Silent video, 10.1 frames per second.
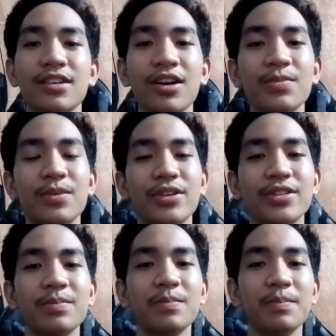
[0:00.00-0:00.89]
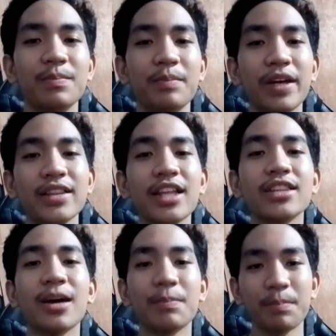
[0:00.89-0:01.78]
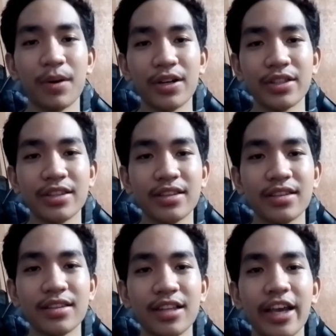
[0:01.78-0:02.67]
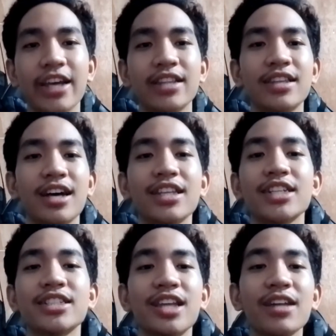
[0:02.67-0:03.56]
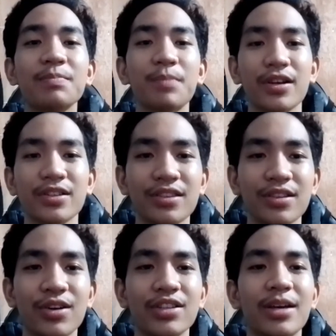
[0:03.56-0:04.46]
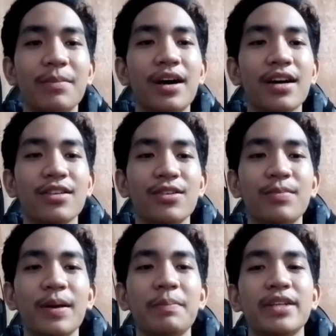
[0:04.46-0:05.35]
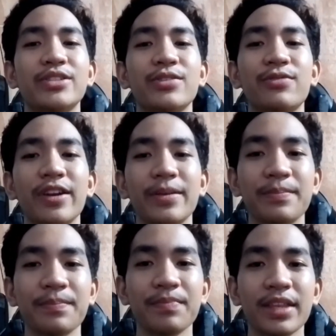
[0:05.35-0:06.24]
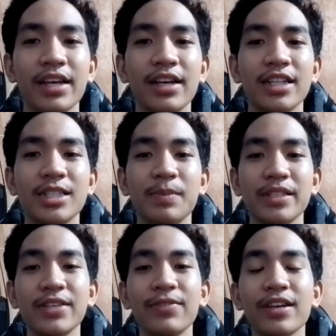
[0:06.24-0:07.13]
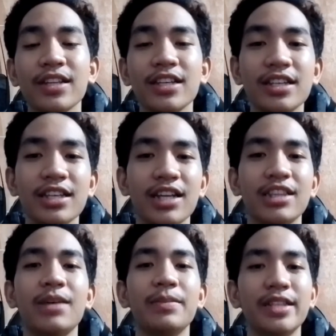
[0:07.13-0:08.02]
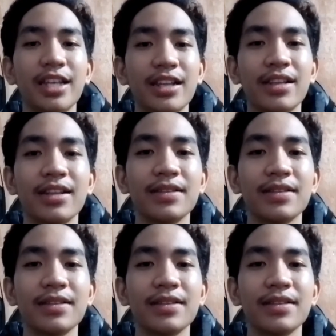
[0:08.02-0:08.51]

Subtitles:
cardboard, bend the top part, and attach that part on the back of my picture frame, specifically at the middle.